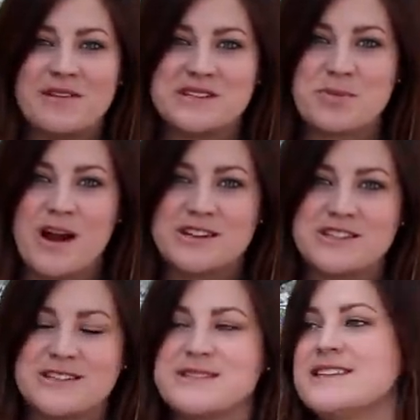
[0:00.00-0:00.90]
this
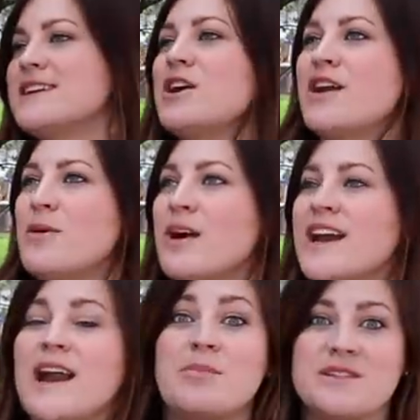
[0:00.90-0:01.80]
project, I was thinking, okay, what
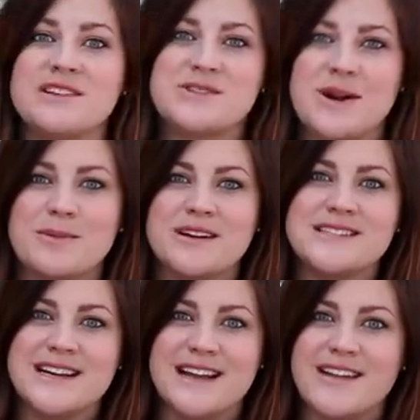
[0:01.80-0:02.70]
can I put these
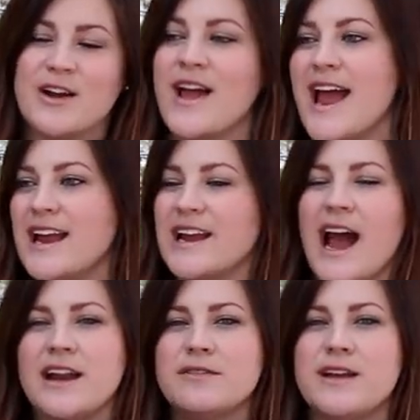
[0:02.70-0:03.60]
strawberries in that'll hang and
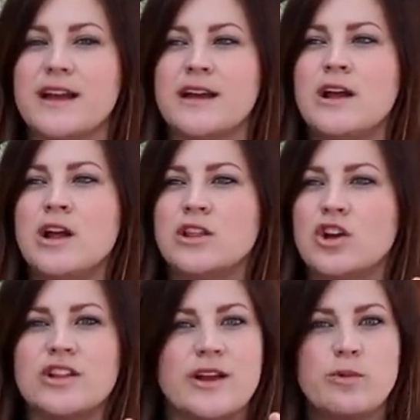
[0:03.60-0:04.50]
kind of like
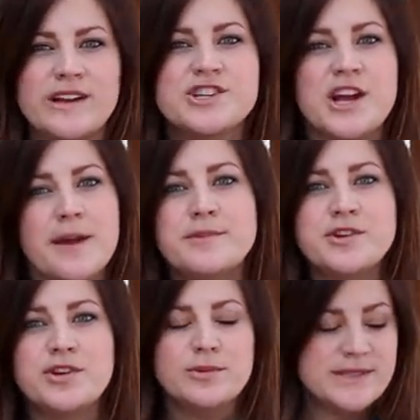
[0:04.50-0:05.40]
look like wind chime
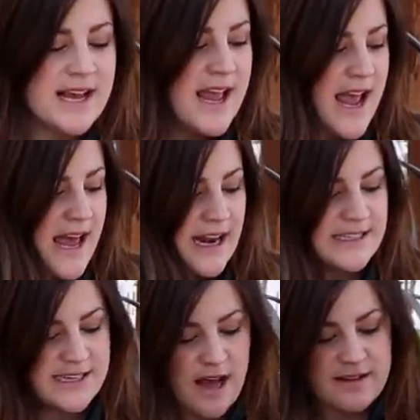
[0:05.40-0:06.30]
tubes? And I
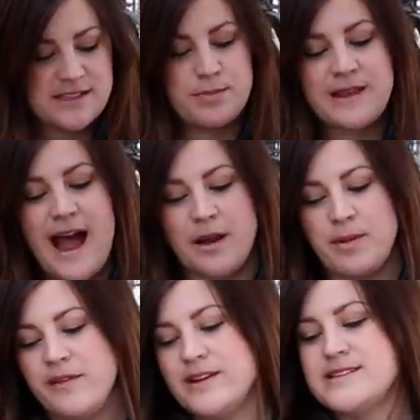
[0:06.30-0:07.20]
saw this black
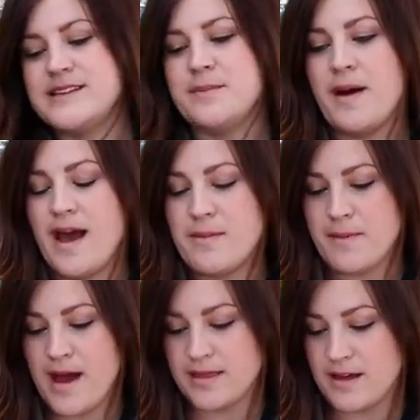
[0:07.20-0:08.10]
PVC pipe
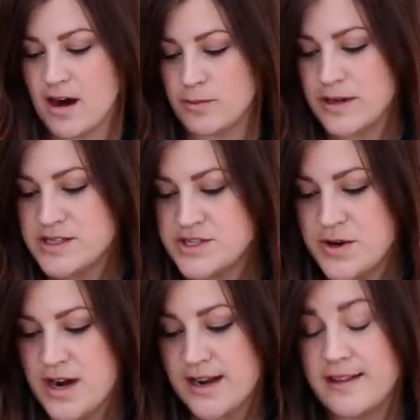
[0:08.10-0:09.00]
at the hardware
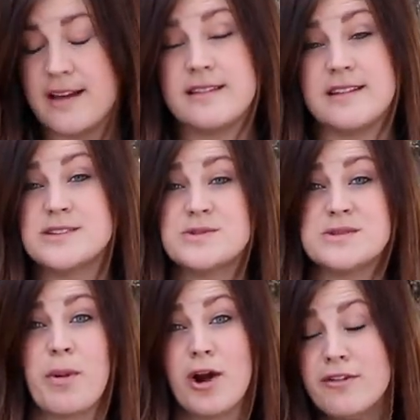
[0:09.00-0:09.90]
store and I thought this
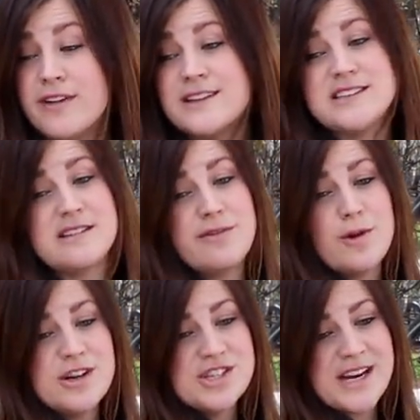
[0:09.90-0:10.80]
was perfect. It's
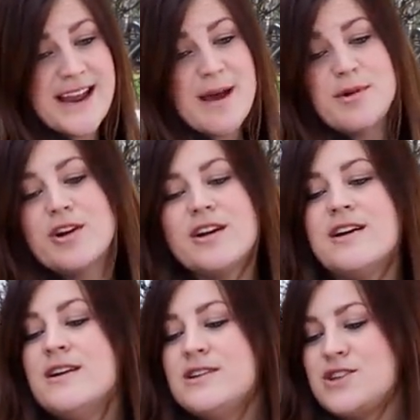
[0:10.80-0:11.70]
four inch diameter
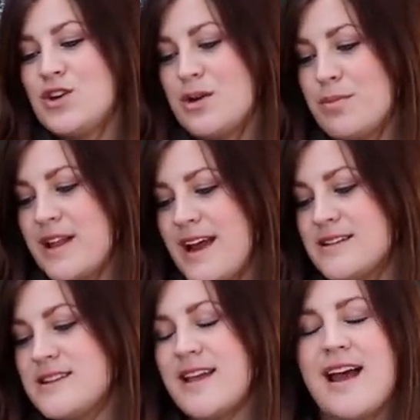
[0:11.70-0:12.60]
so you can
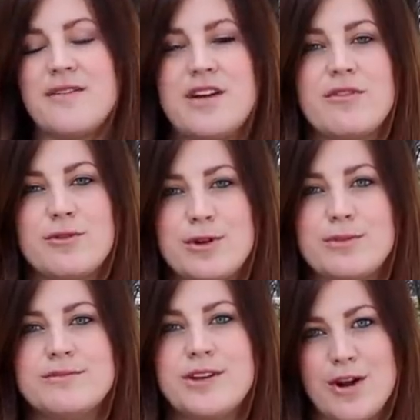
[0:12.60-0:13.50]
plant and they have enough
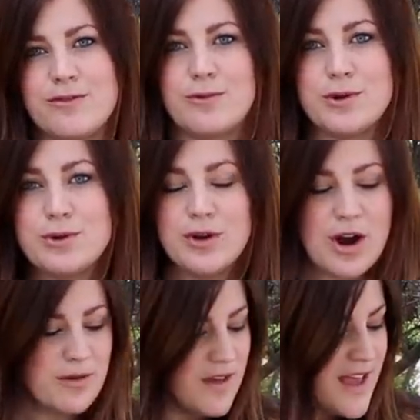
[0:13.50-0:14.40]
room, you know, for root
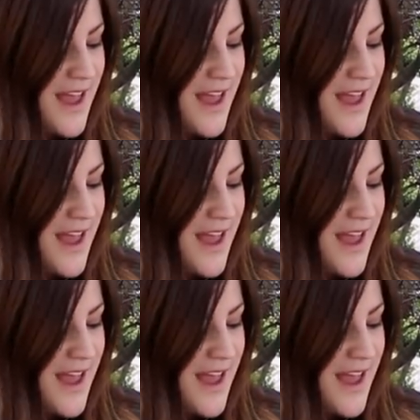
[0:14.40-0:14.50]
growth.